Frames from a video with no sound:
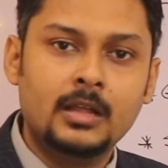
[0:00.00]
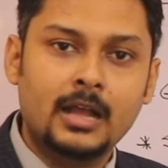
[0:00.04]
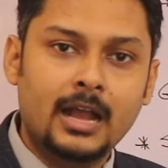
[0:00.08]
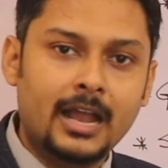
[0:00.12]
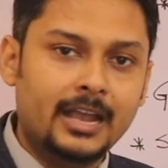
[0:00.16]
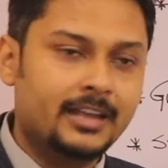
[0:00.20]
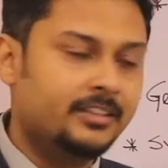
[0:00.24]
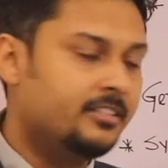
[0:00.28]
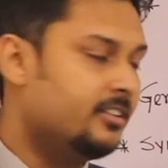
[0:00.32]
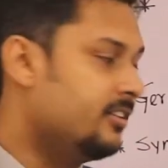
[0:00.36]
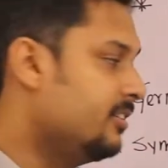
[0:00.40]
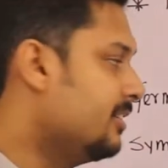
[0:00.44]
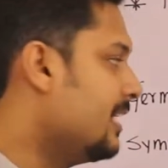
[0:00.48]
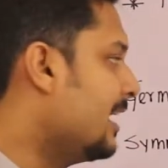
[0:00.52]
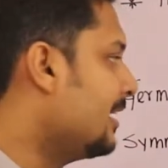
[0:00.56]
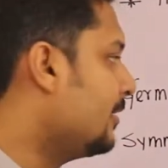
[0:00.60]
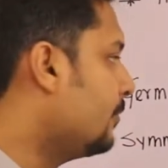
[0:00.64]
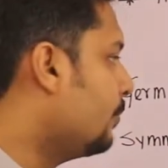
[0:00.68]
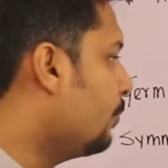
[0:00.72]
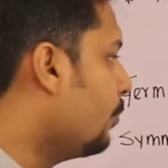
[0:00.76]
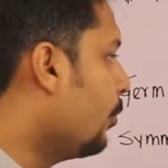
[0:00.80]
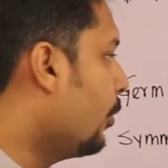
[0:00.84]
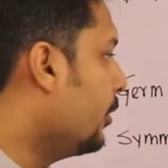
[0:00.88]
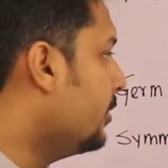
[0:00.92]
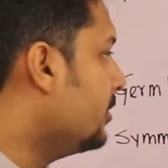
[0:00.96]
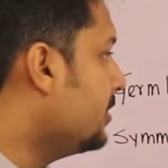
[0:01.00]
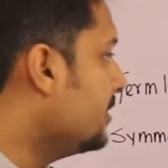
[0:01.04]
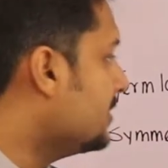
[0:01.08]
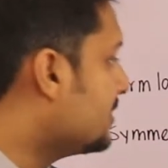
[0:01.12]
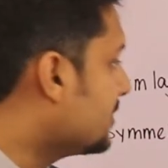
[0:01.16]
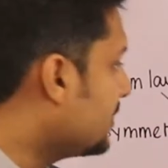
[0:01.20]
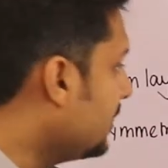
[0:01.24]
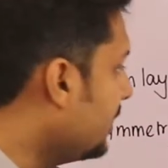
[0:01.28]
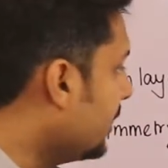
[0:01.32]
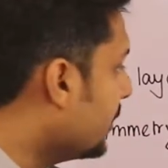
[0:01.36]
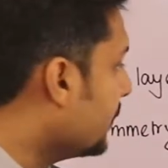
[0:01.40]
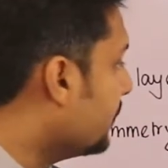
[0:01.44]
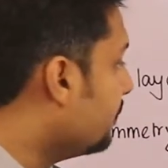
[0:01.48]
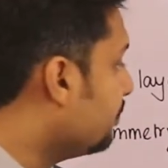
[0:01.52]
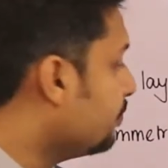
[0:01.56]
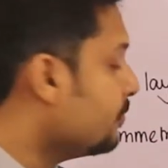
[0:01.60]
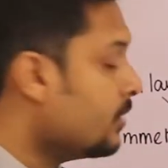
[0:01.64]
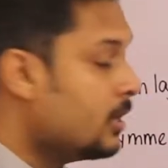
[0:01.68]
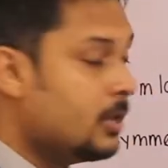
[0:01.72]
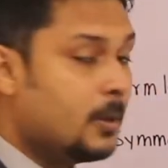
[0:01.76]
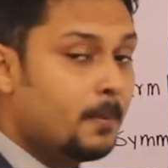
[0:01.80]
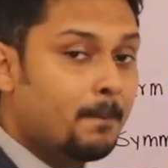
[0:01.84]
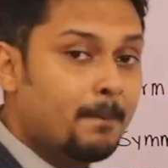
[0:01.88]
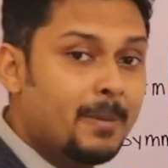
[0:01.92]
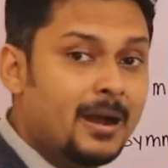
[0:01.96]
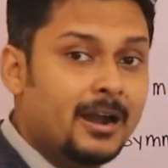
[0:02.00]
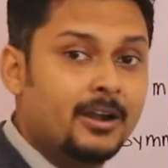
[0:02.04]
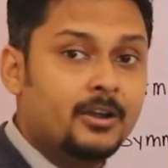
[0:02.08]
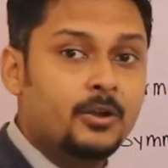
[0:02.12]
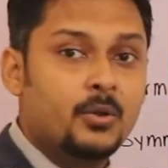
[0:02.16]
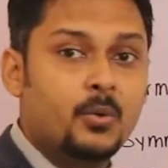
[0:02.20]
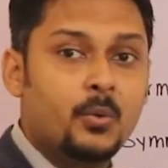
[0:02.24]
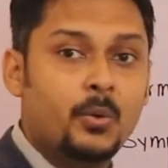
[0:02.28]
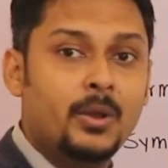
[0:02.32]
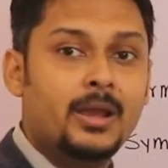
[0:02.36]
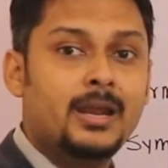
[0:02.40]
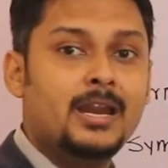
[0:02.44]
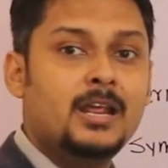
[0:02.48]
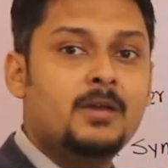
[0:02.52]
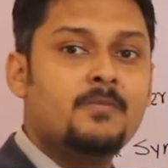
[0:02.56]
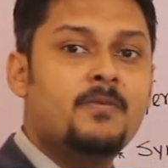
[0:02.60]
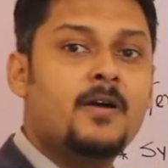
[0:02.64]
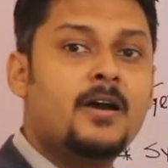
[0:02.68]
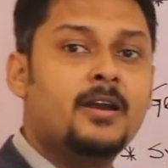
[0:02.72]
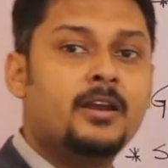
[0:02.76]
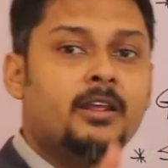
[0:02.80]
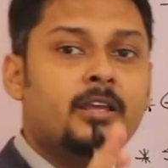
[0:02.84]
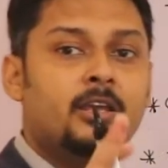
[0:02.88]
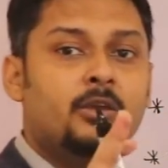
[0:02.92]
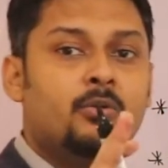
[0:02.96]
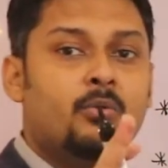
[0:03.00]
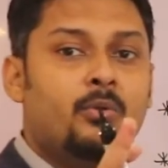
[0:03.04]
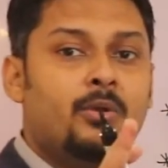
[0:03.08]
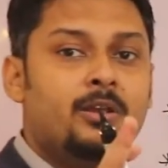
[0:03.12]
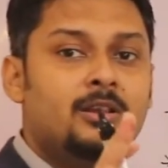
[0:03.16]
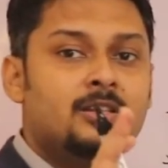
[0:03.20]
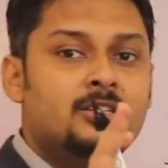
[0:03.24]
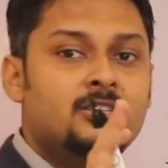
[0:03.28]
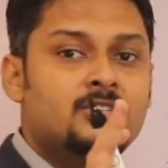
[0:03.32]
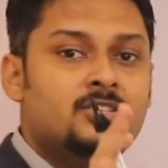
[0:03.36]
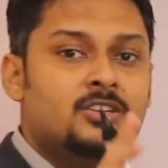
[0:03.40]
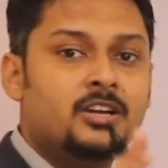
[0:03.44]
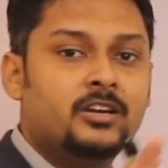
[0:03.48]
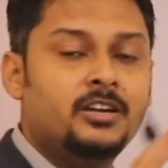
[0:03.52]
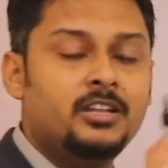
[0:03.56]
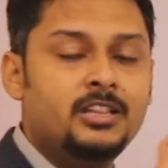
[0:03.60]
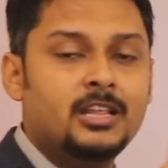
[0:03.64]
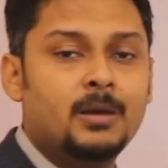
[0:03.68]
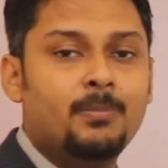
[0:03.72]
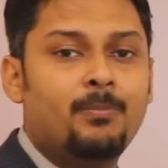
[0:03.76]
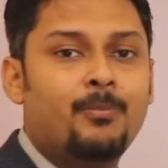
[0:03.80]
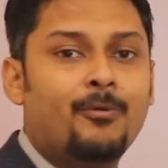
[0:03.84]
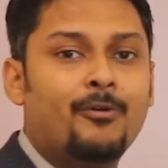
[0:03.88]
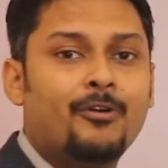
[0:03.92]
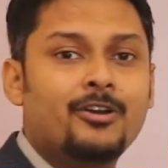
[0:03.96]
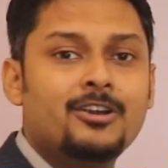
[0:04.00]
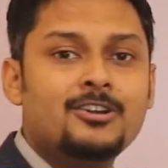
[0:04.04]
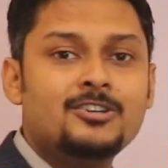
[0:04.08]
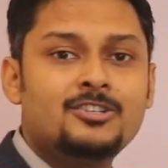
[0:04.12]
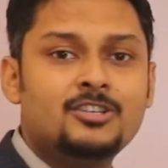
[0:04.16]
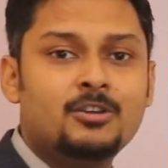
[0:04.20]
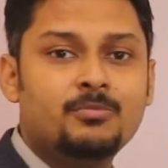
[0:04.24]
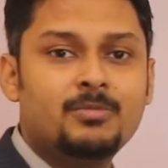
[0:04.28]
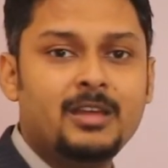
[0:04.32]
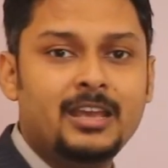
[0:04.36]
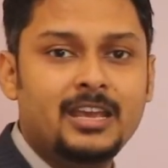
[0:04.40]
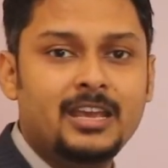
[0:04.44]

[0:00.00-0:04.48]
I think that point is clear. But whenever you will study the points of the